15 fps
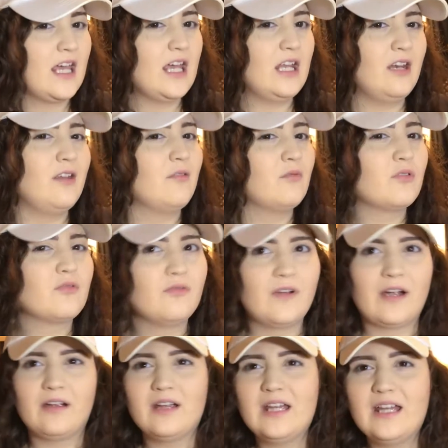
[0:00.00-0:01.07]
And it was
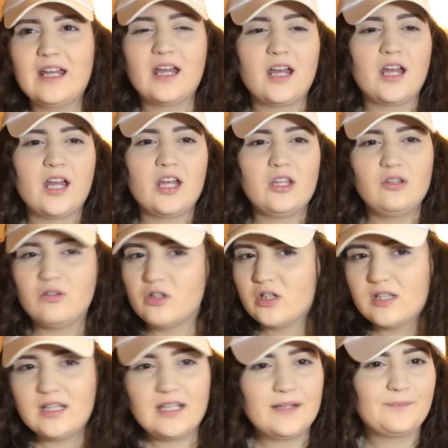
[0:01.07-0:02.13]
very,
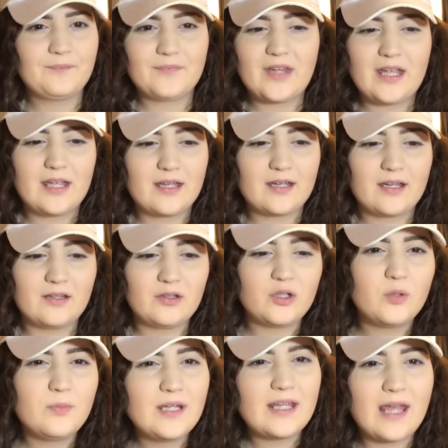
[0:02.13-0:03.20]
usually like a
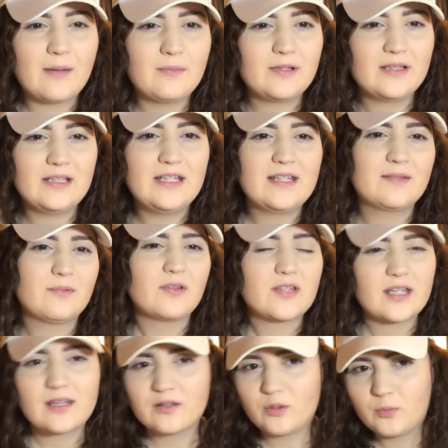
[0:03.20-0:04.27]
little bit chemically, smells
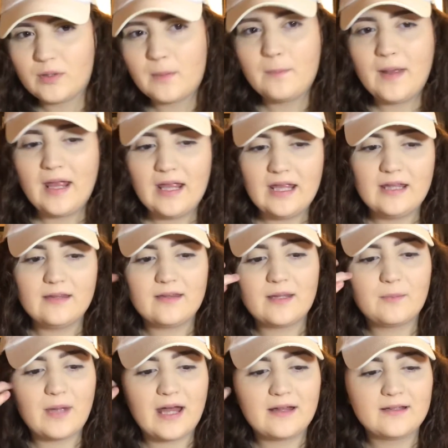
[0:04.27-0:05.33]
like a little bit of paint,
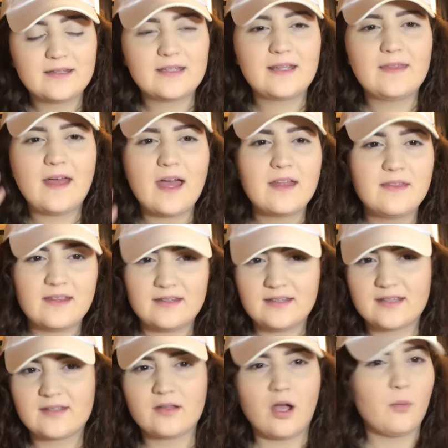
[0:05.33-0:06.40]
like palettes like that, that
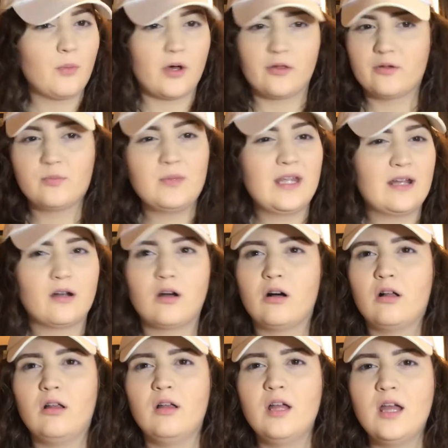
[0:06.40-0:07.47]
does not bother me at
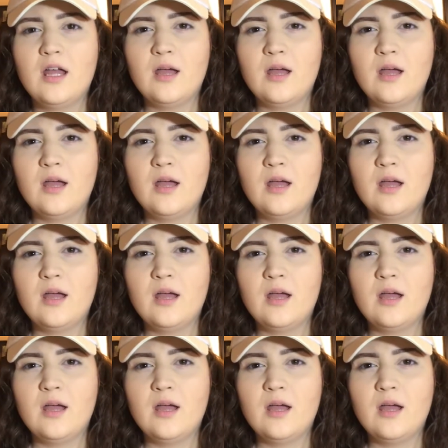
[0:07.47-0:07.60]
all.